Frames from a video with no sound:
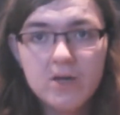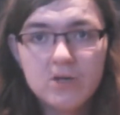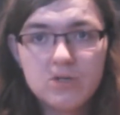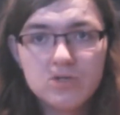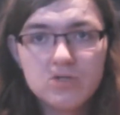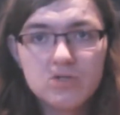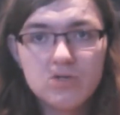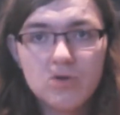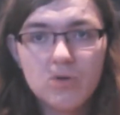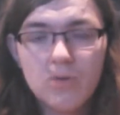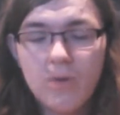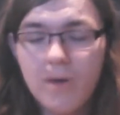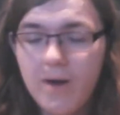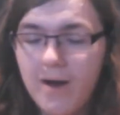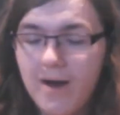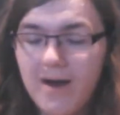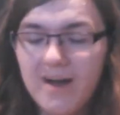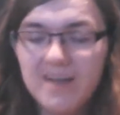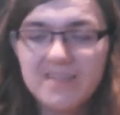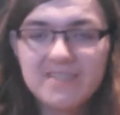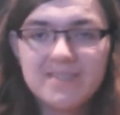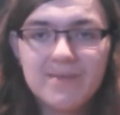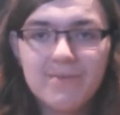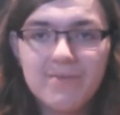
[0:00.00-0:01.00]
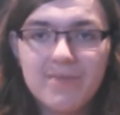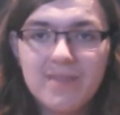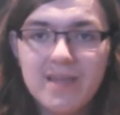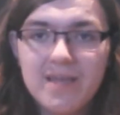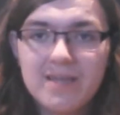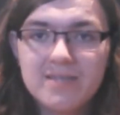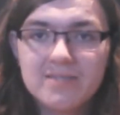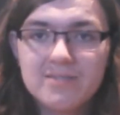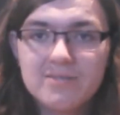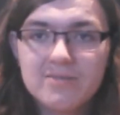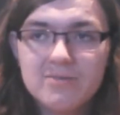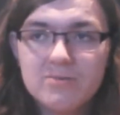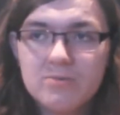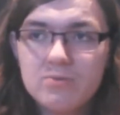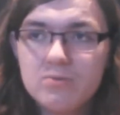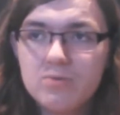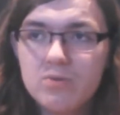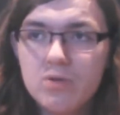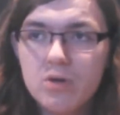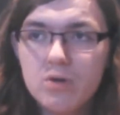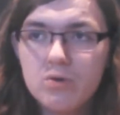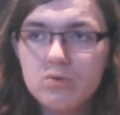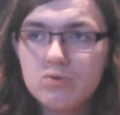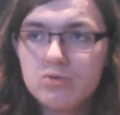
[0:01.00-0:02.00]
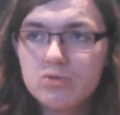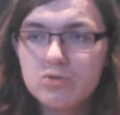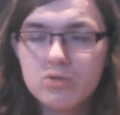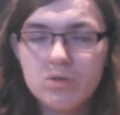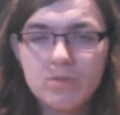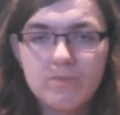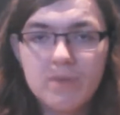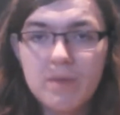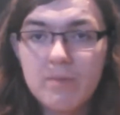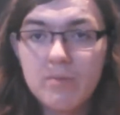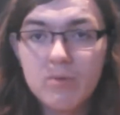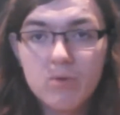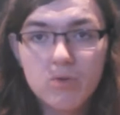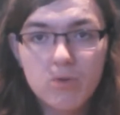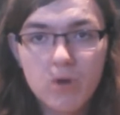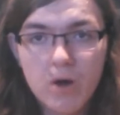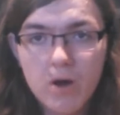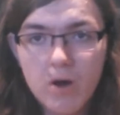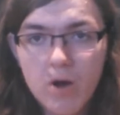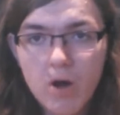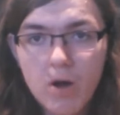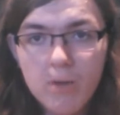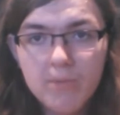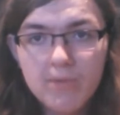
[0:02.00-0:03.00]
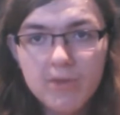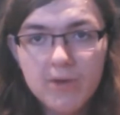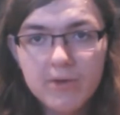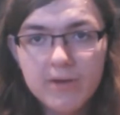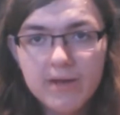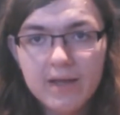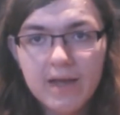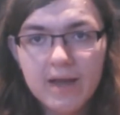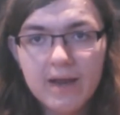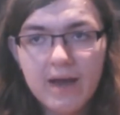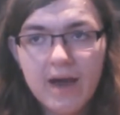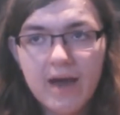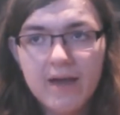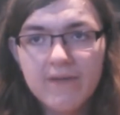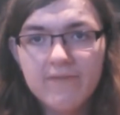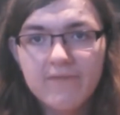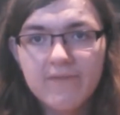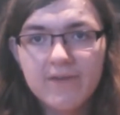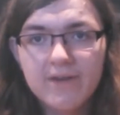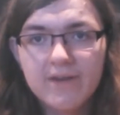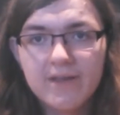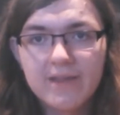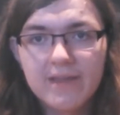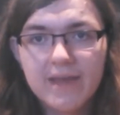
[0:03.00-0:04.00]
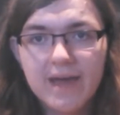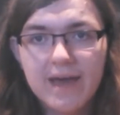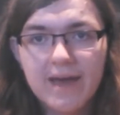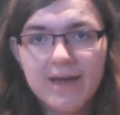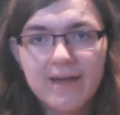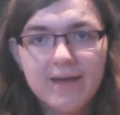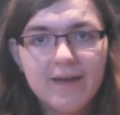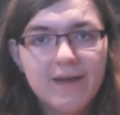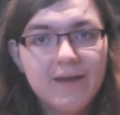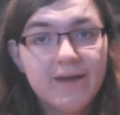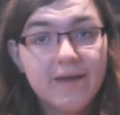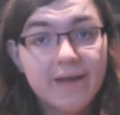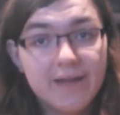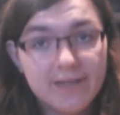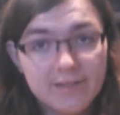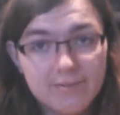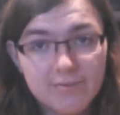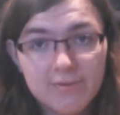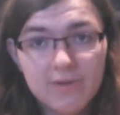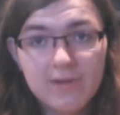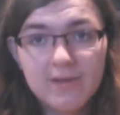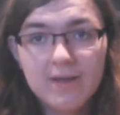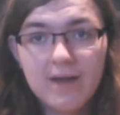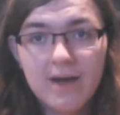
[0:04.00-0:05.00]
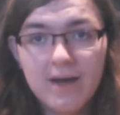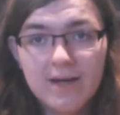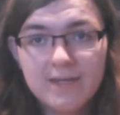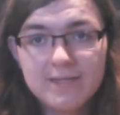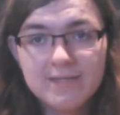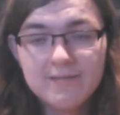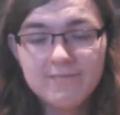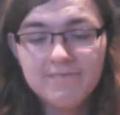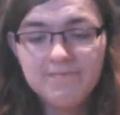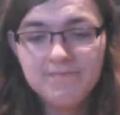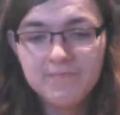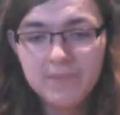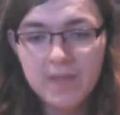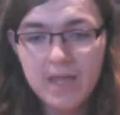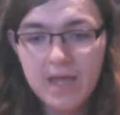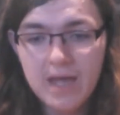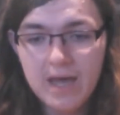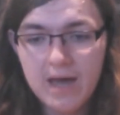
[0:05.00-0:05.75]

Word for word: So awesome, thanks to those people who are uploading on iFunny that. It's really awesome.